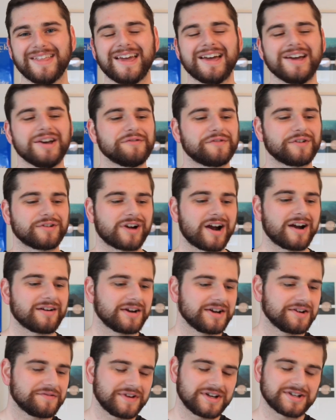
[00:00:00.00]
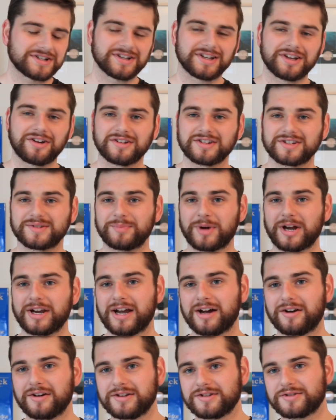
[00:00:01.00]
Ferrari eventually got spun
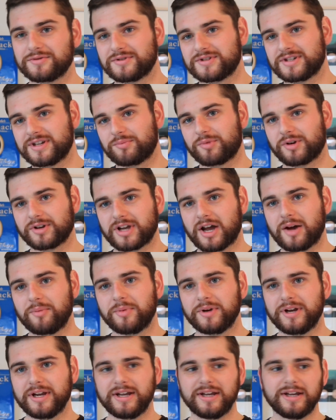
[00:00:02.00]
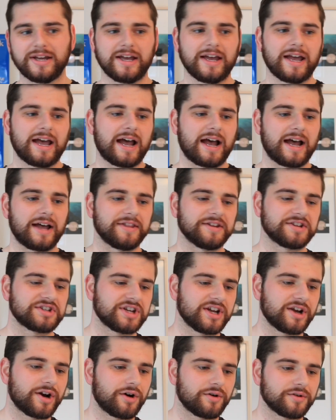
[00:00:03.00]
out into a separate company. The
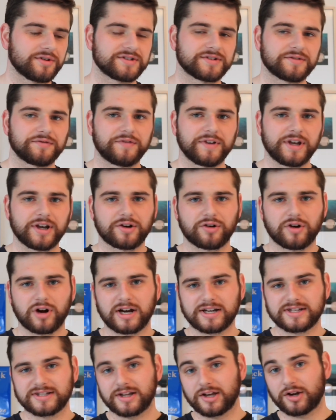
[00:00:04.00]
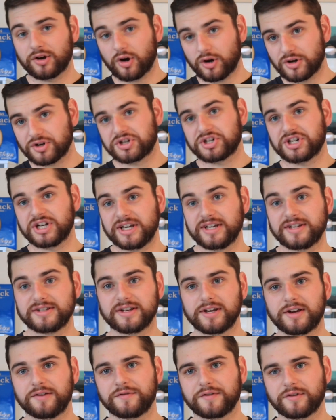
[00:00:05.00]
shareholders of Fiat Chrysler got shares
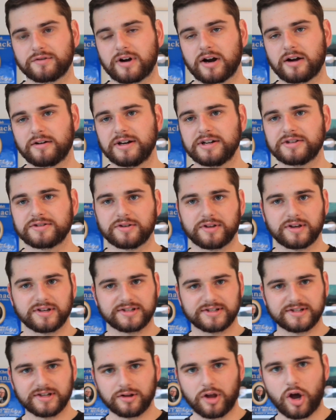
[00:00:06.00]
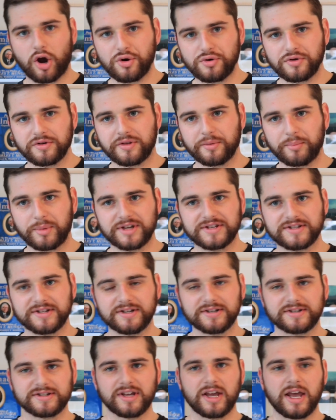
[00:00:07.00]
in Ferrari, so they still owned the
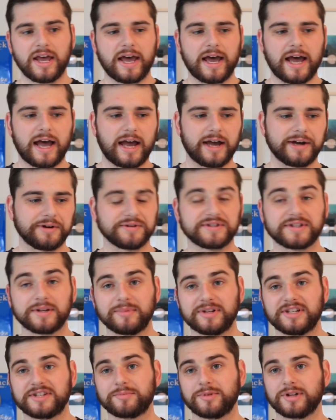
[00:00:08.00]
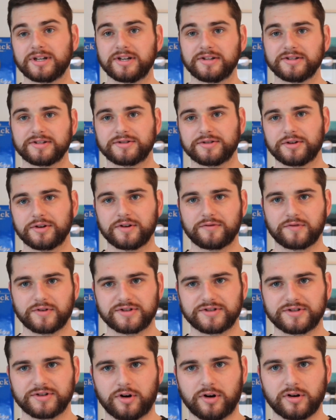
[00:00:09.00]
business. It was simply split into two different
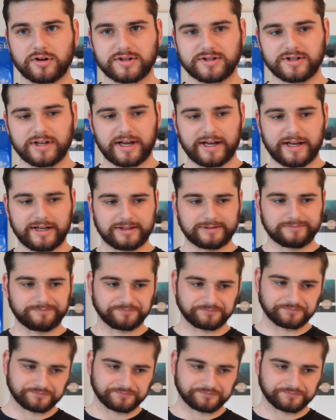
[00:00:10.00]
stocks, and